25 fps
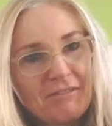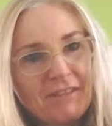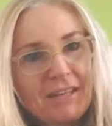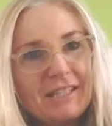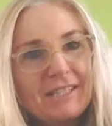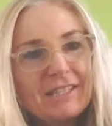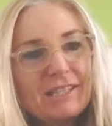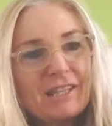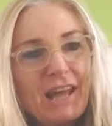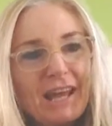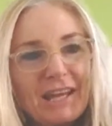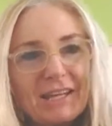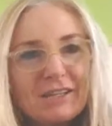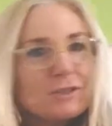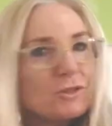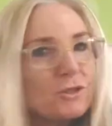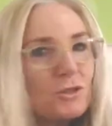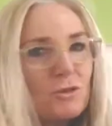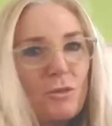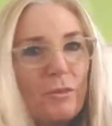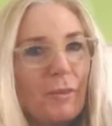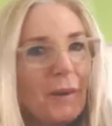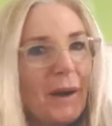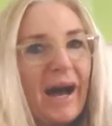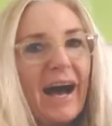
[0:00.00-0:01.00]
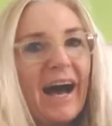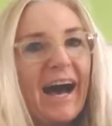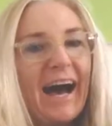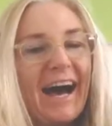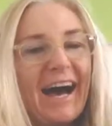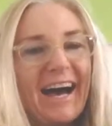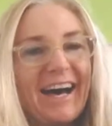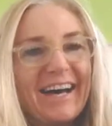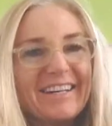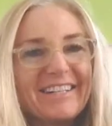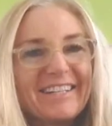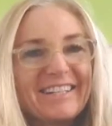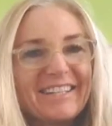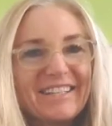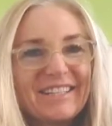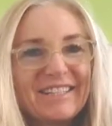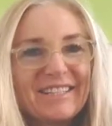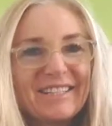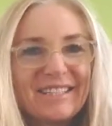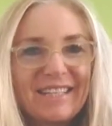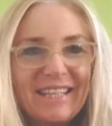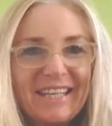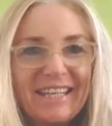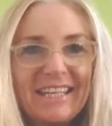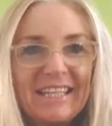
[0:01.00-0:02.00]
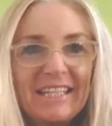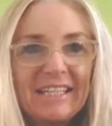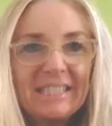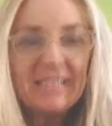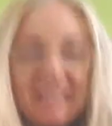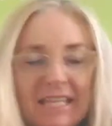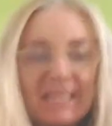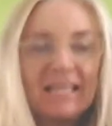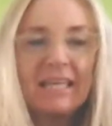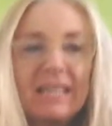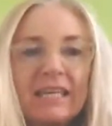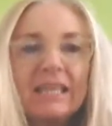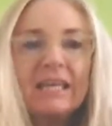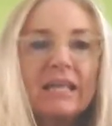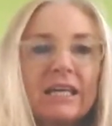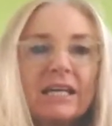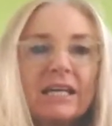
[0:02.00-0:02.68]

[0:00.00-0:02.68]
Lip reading: That's like super hard. It's easy.